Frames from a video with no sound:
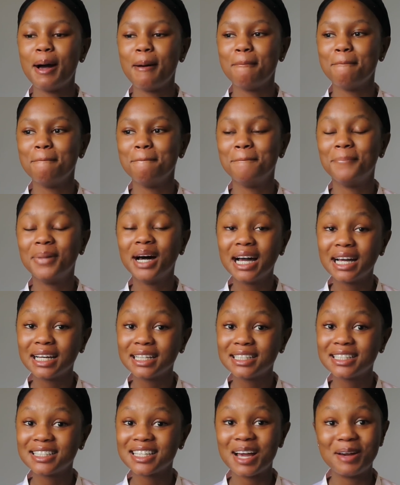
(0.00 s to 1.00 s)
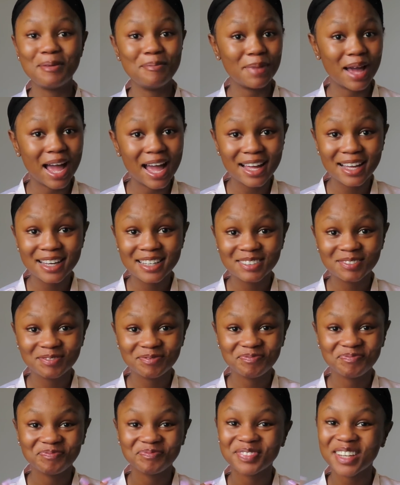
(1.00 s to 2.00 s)
But I'm back,
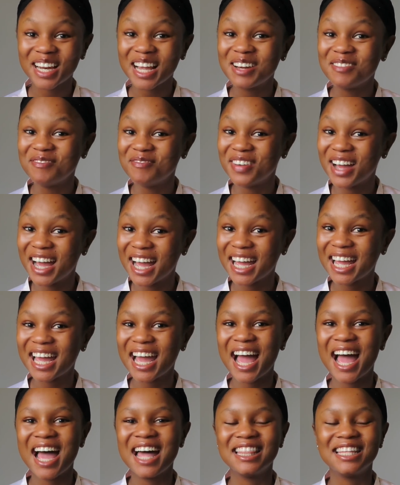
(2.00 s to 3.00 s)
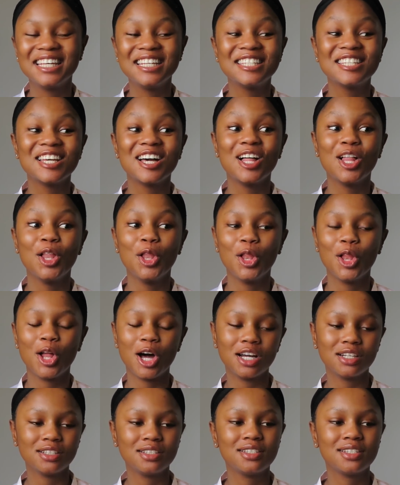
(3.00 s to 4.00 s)
and there's a
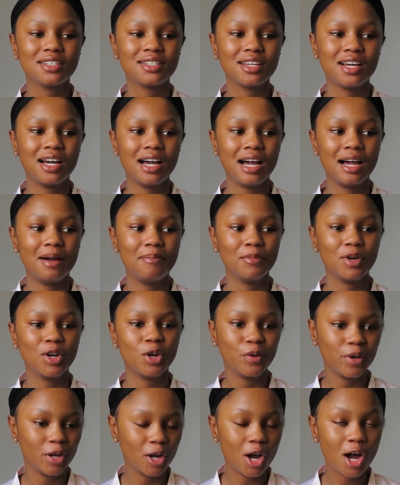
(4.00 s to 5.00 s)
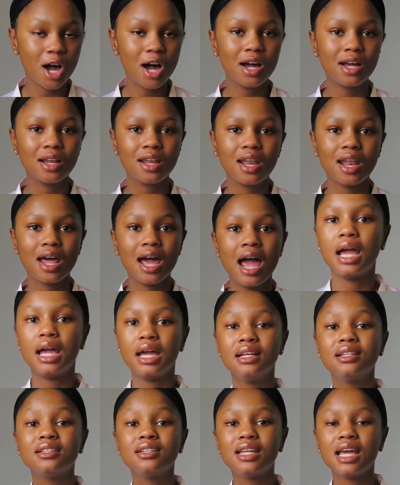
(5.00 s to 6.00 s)
lot going on.
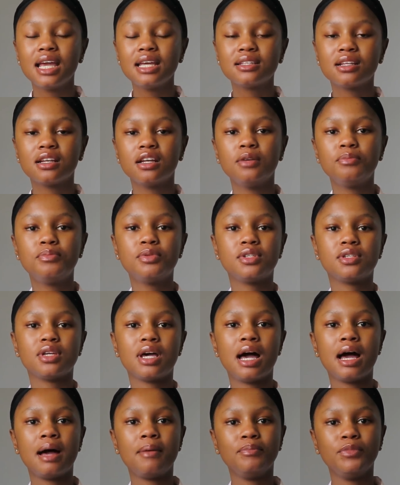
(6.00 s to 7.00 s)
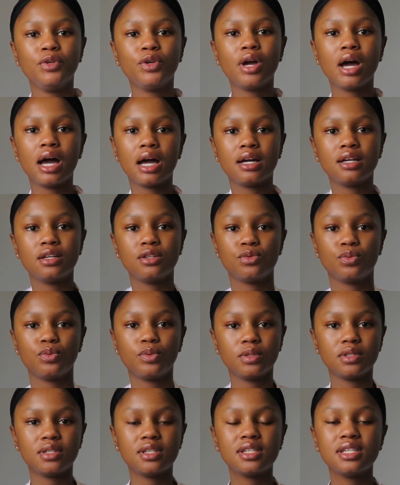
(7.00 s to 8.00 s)
In today's clips, you guys
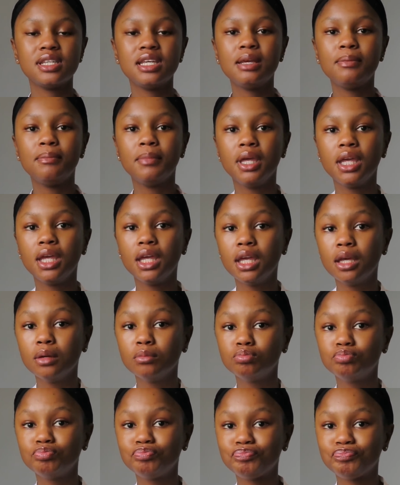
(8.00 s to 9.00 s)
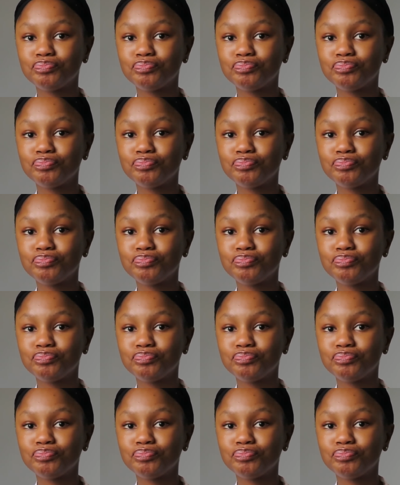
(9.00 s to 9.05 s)
will see me